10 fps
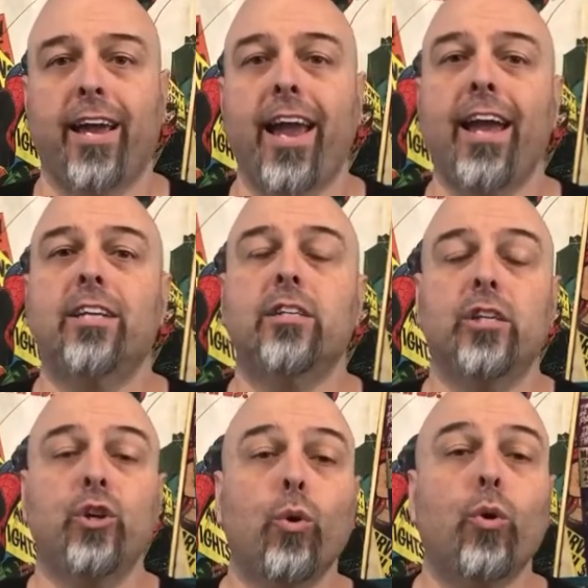And
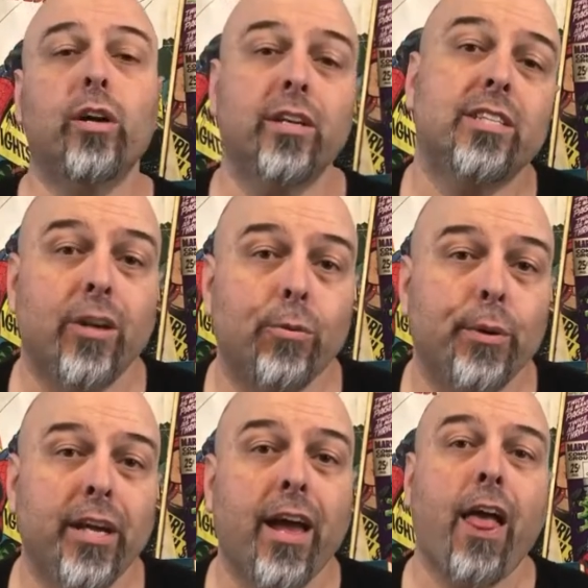you're going to tell
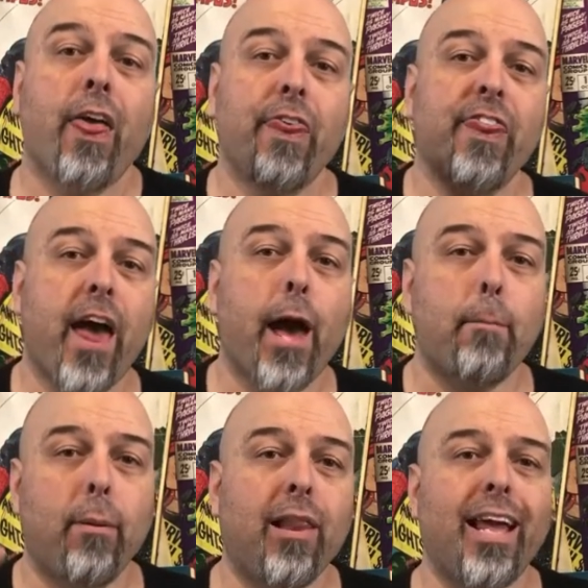me that
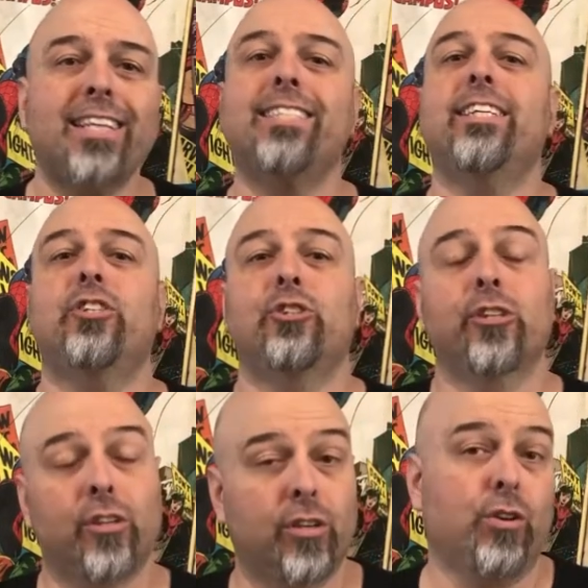plastic
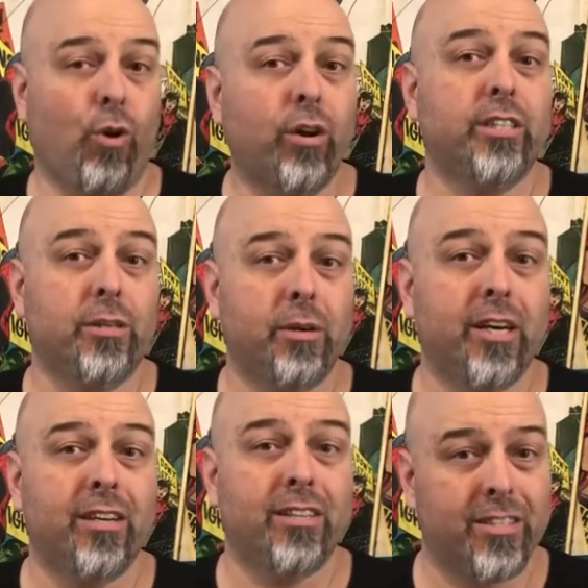shield knocked him
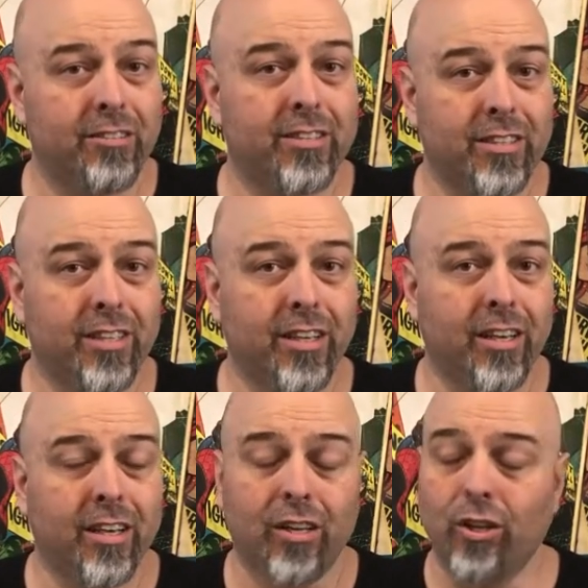out? Seriously?
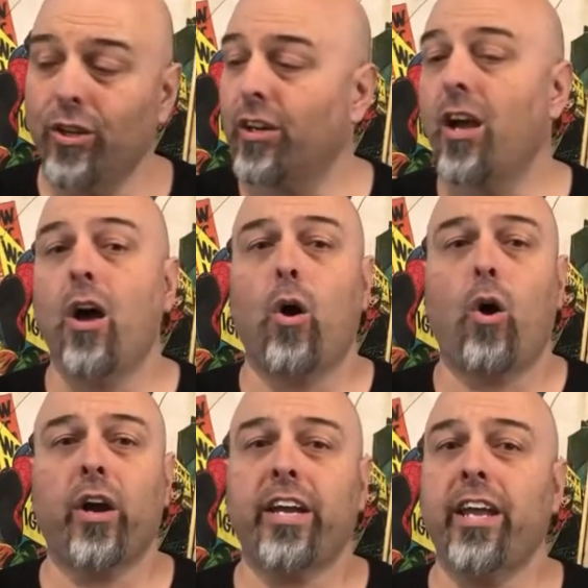Look,
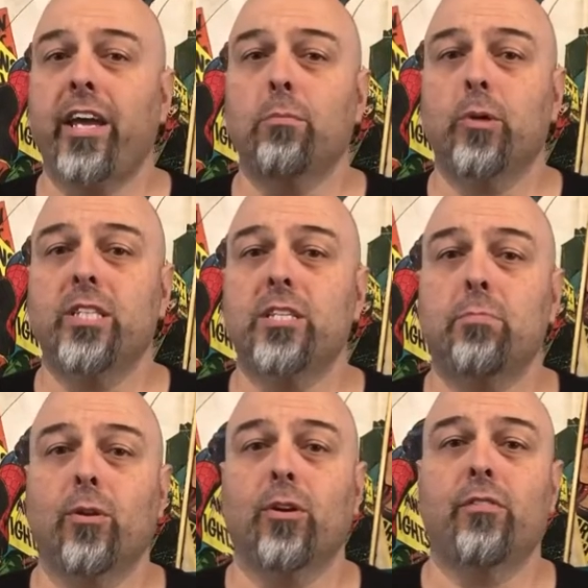I can hang my
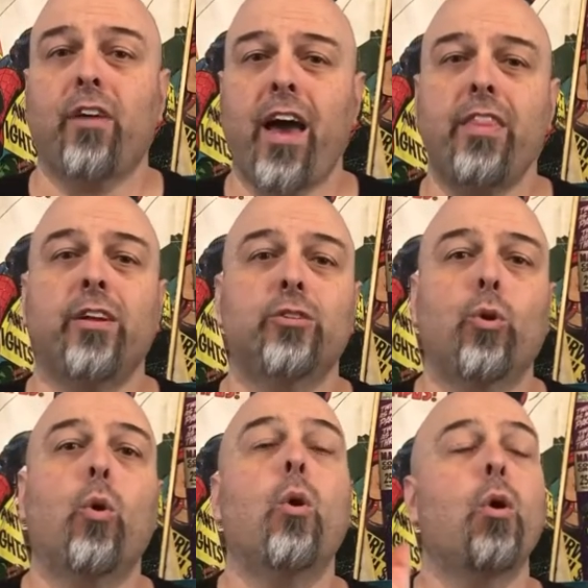disbelief at the
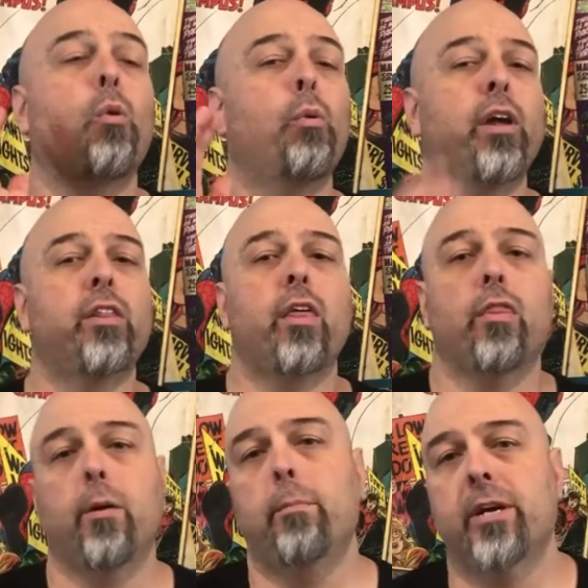door with
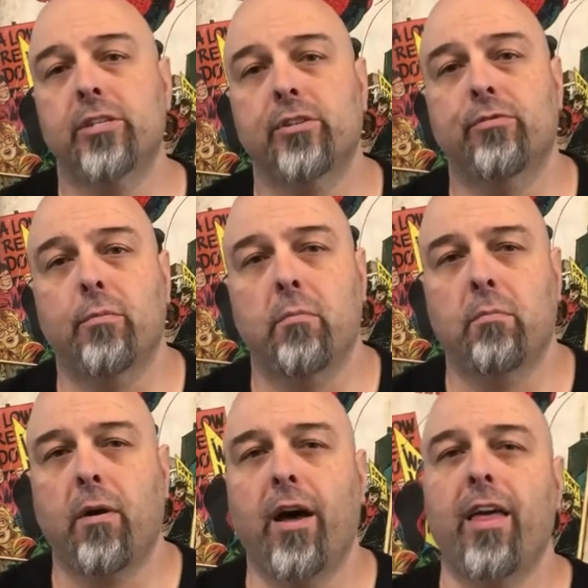the best of them,
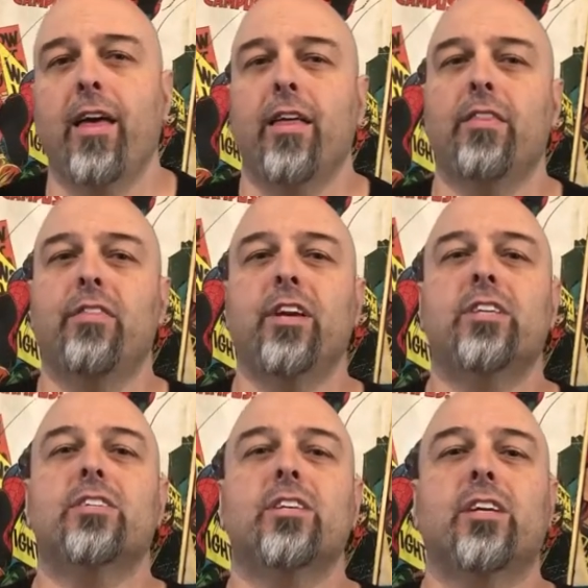but
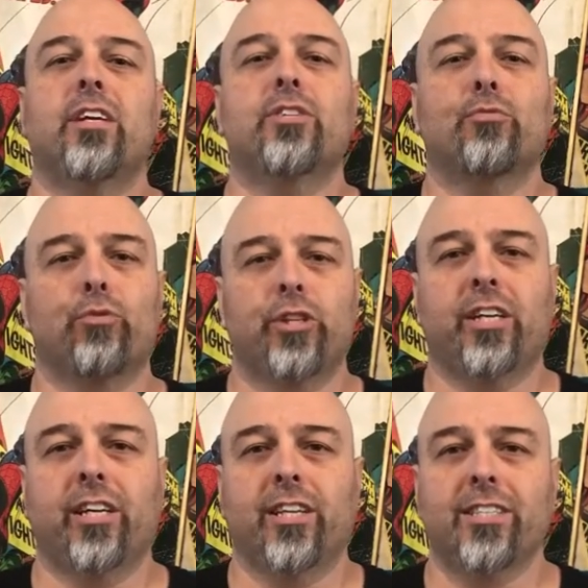this is
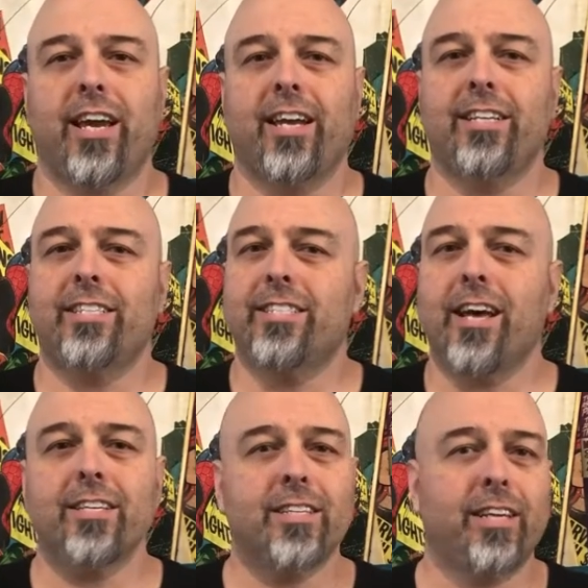ridiculous, and it
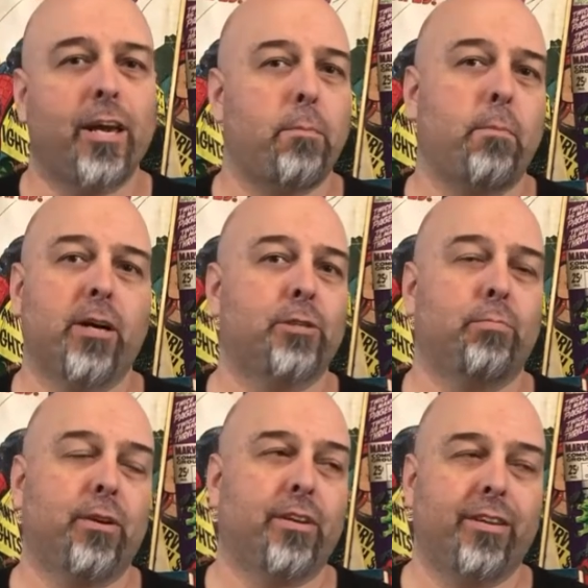doesn't get much
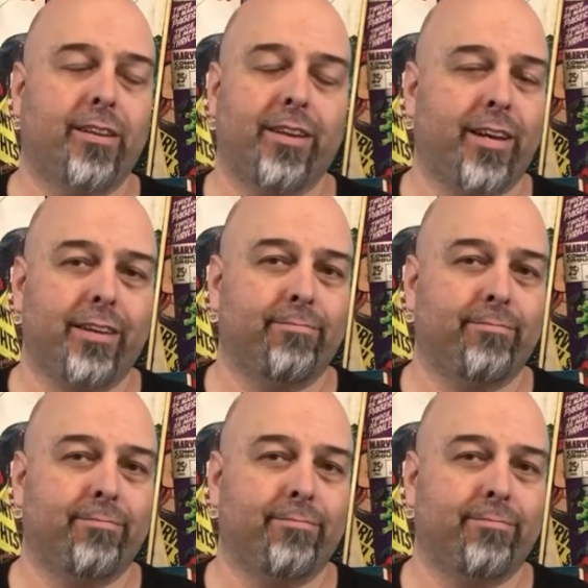better than that.